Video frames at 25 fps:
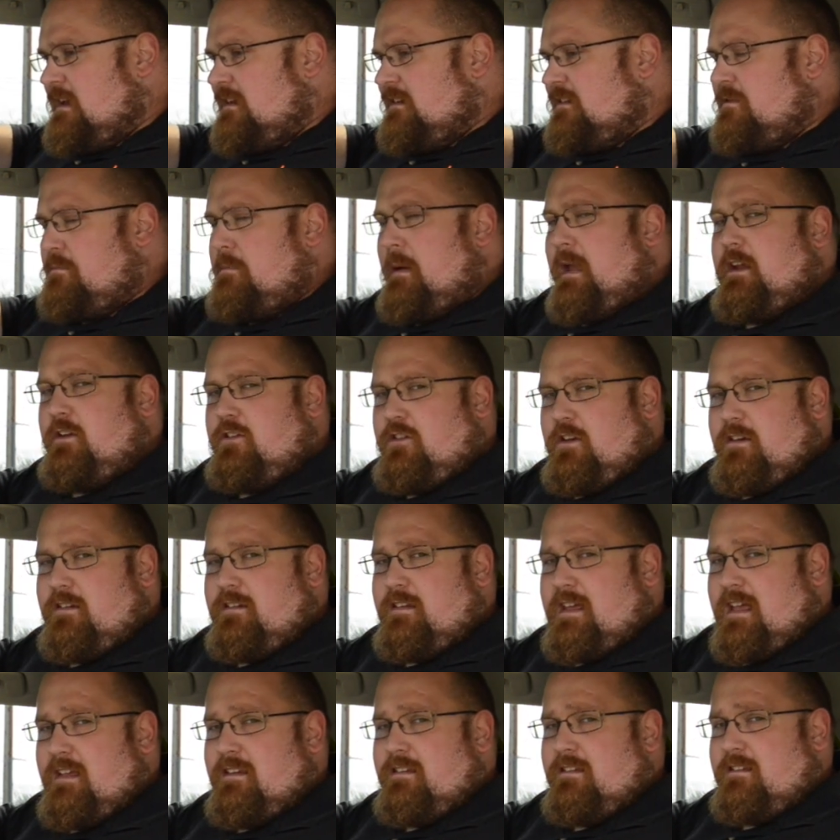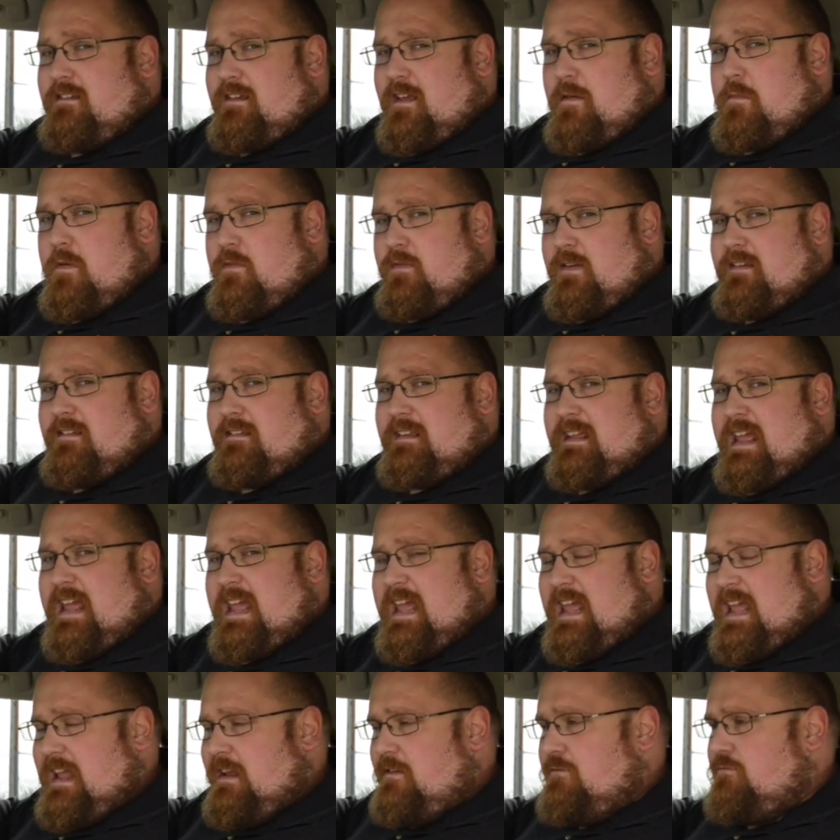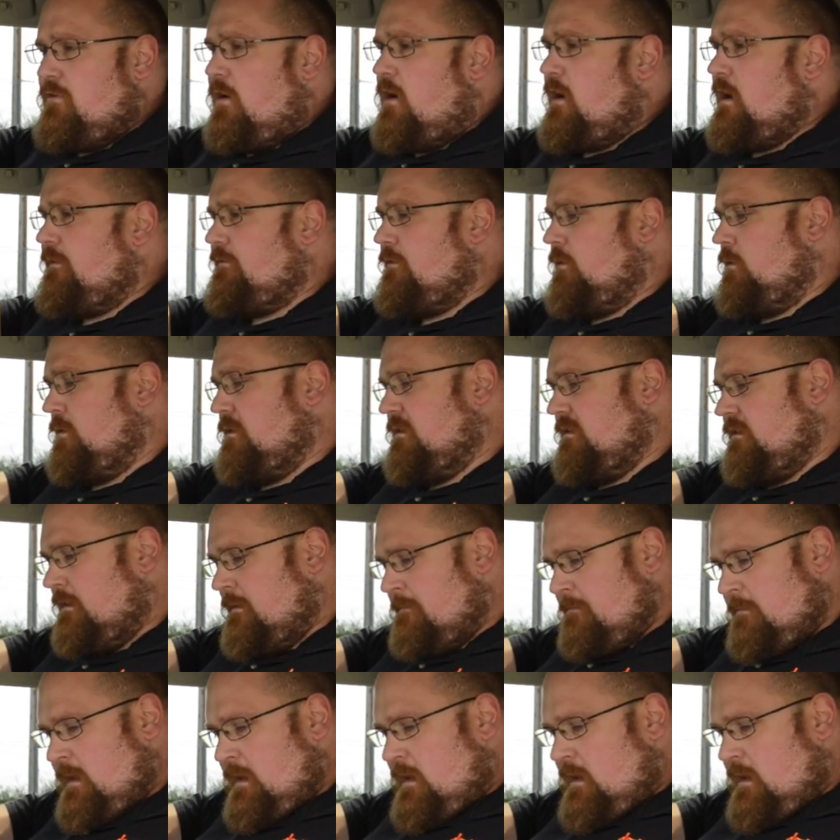spacious as some of its key rivals.